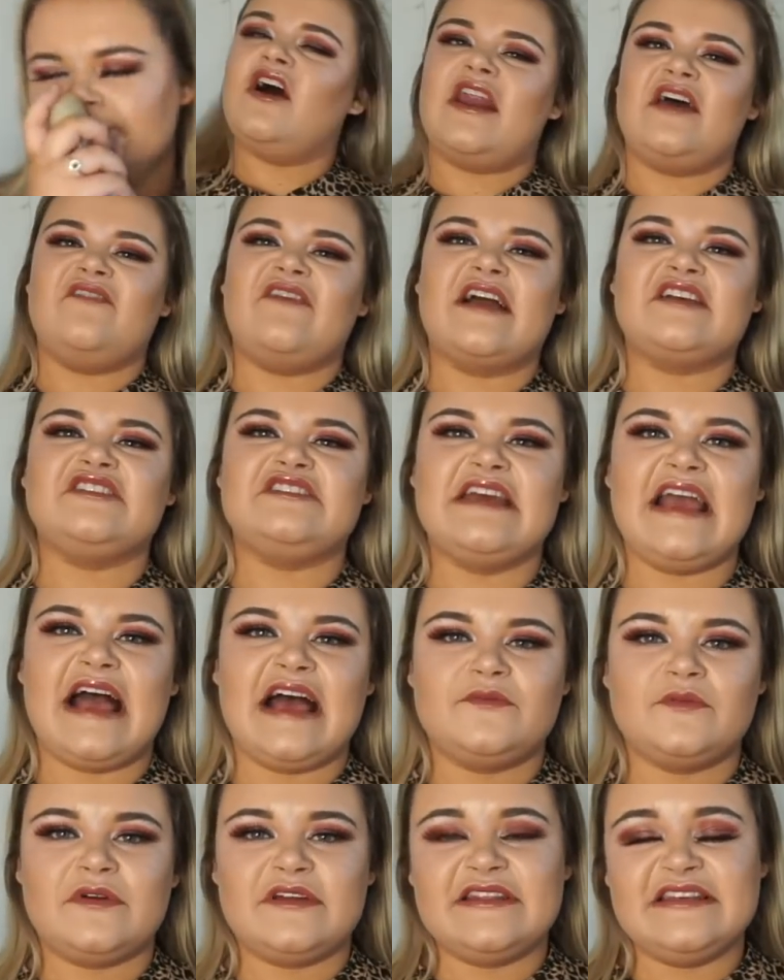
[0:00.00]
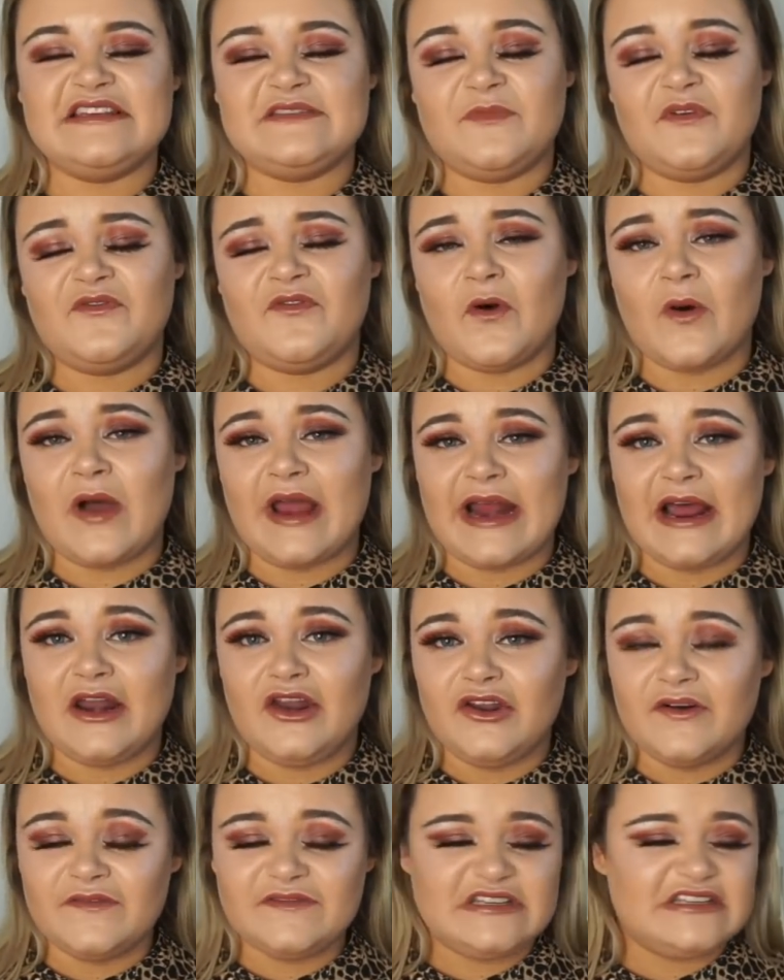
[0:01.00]
I've actually had one of these before and I
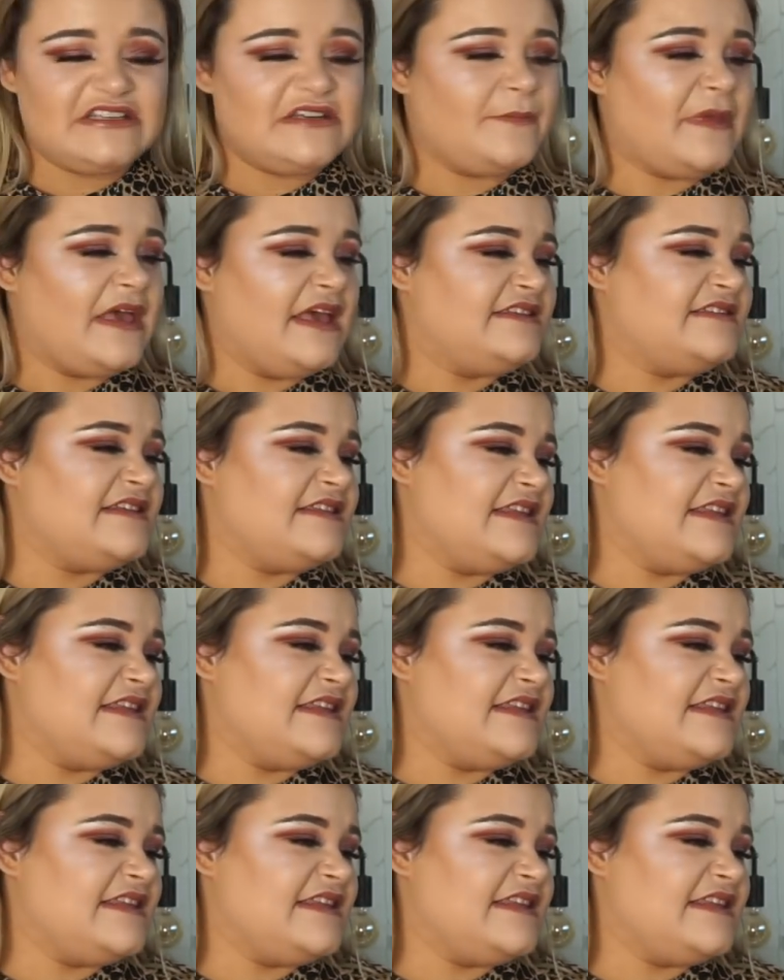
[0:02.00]
loved it to bits.